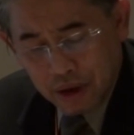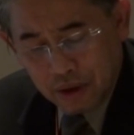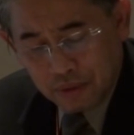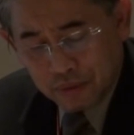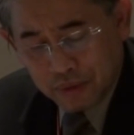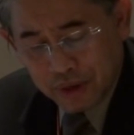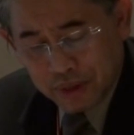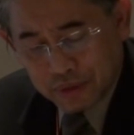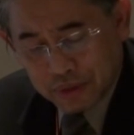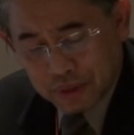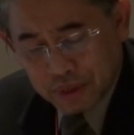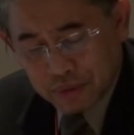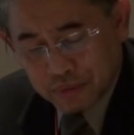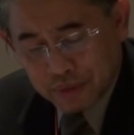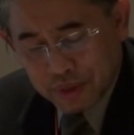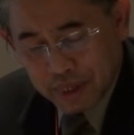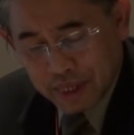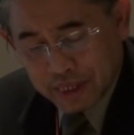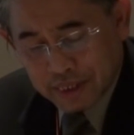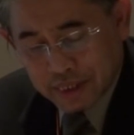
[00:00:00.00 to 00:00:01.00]
how do I use
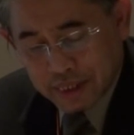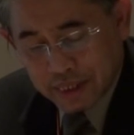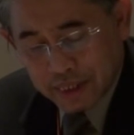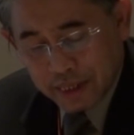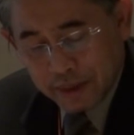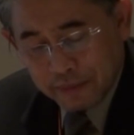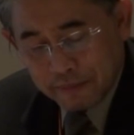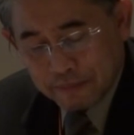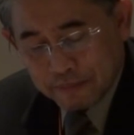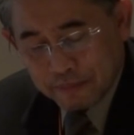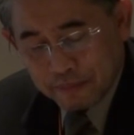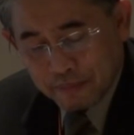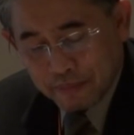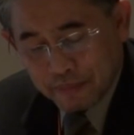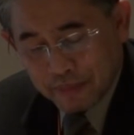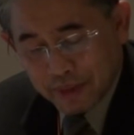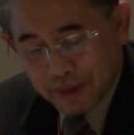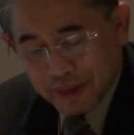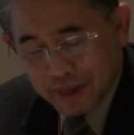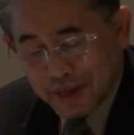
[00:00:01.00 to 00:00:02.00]
this word nicely?
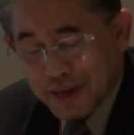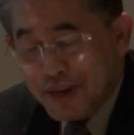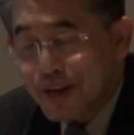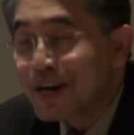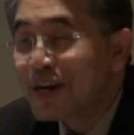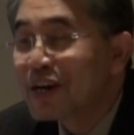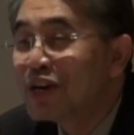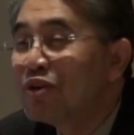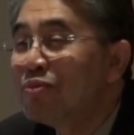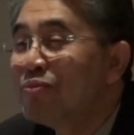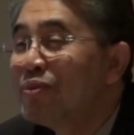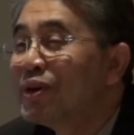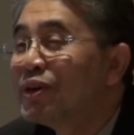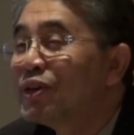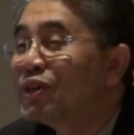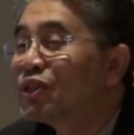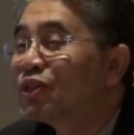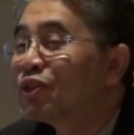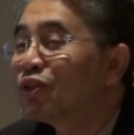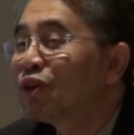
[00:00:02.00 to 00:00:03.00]
A
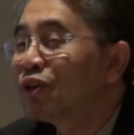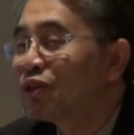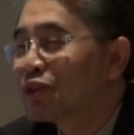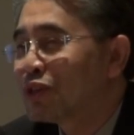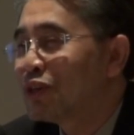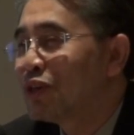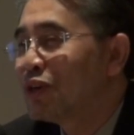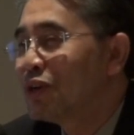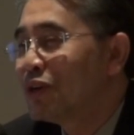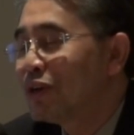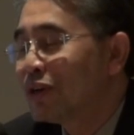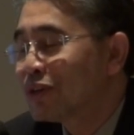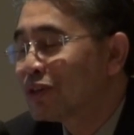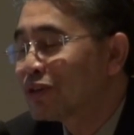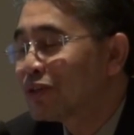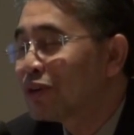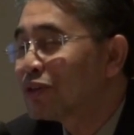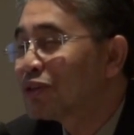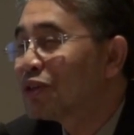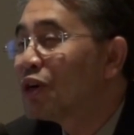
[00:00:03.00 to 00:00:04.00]
human resource
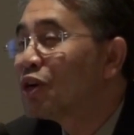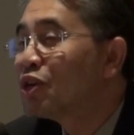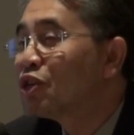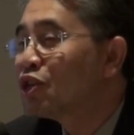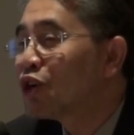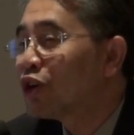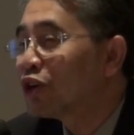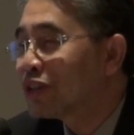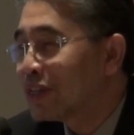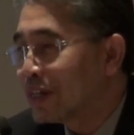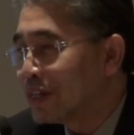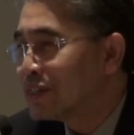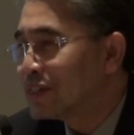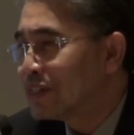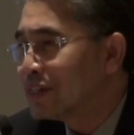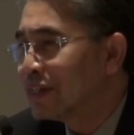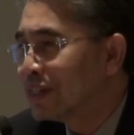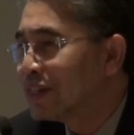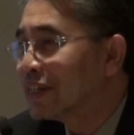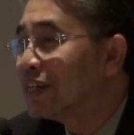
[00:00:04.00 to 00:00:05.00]

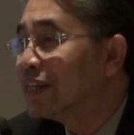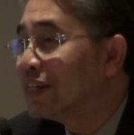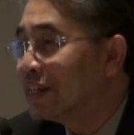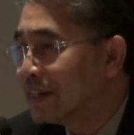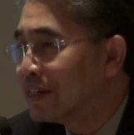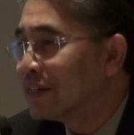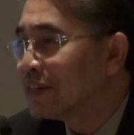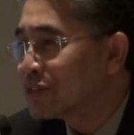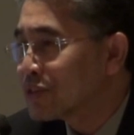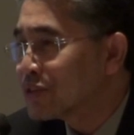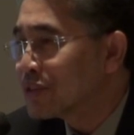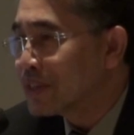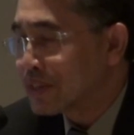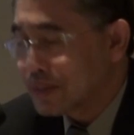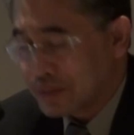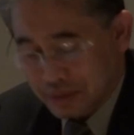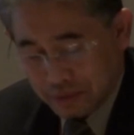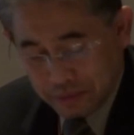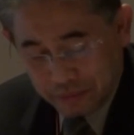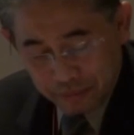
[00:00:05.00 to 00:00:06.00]
shortage in key
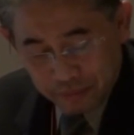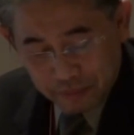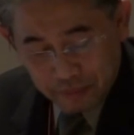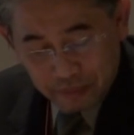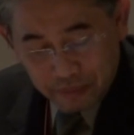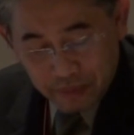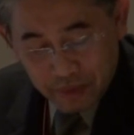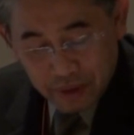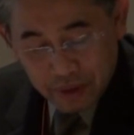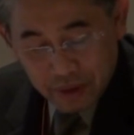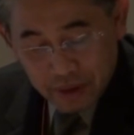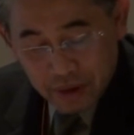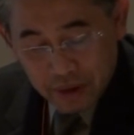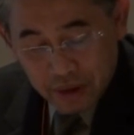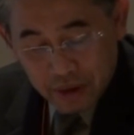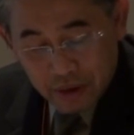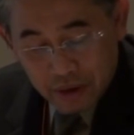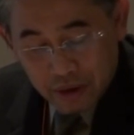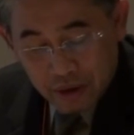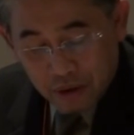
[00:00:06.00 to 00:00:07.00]
industries.
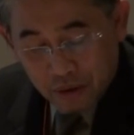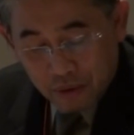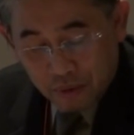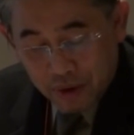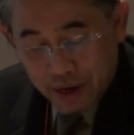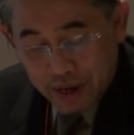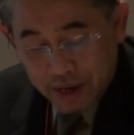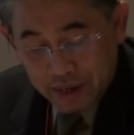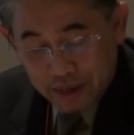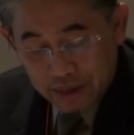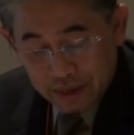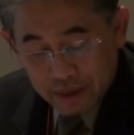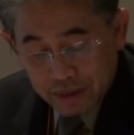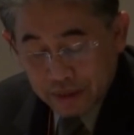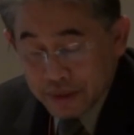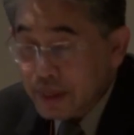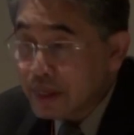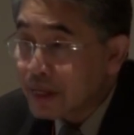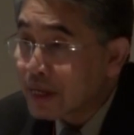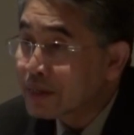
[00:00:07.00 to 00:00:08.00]

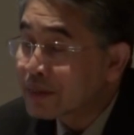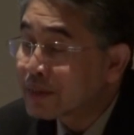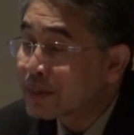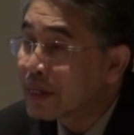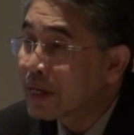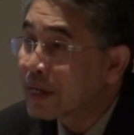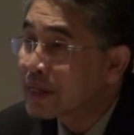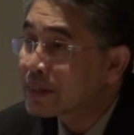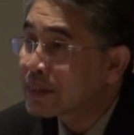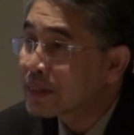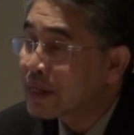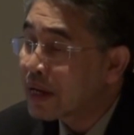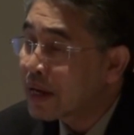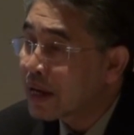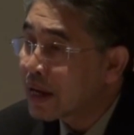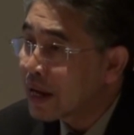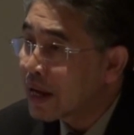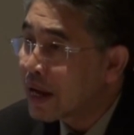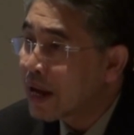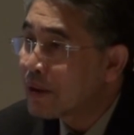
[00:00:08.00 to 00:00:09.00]
While the country has
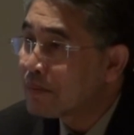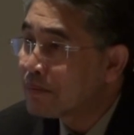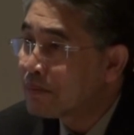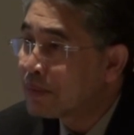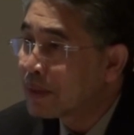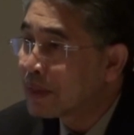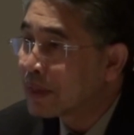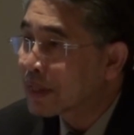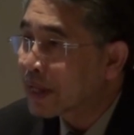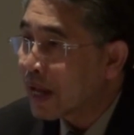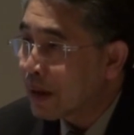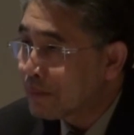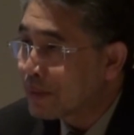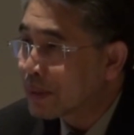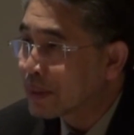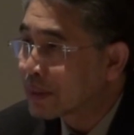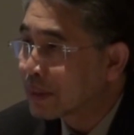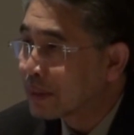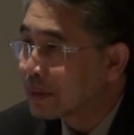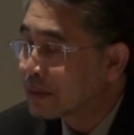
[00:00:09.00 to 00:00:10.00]
ample
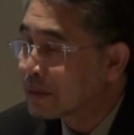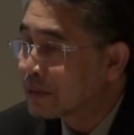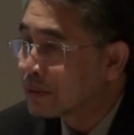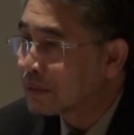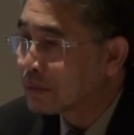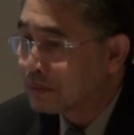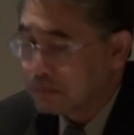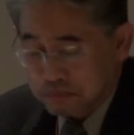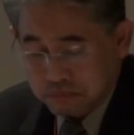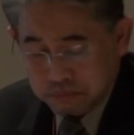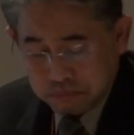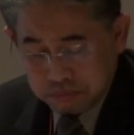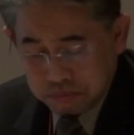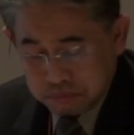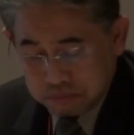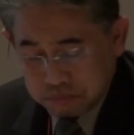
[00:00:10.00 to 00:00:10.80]
capital to